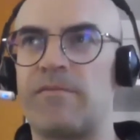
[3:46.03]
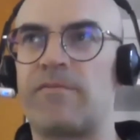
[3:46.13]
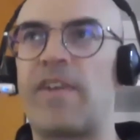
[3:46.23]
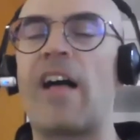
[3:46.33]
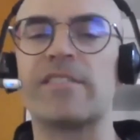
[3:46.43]

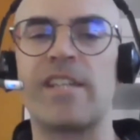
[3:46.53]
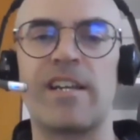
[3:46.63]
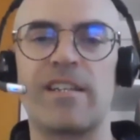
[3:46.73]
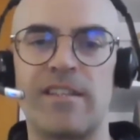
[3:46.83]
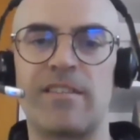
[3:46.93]

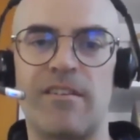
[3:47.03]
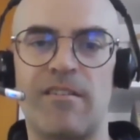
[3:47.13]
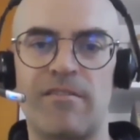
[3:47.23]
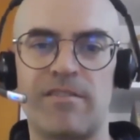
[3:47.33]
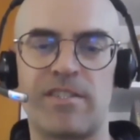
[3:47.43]
validating that
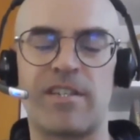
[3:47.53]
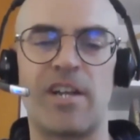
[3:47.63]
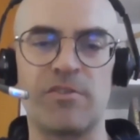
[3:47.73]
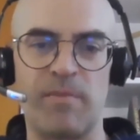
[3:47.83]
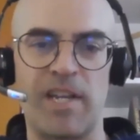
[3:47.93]
their
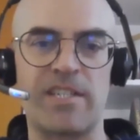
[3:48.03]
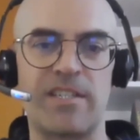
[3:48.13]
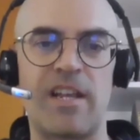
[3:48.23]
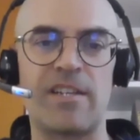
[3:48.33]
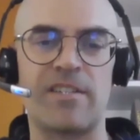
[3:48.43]
schedule makes
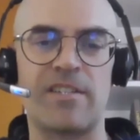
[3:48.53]
sense.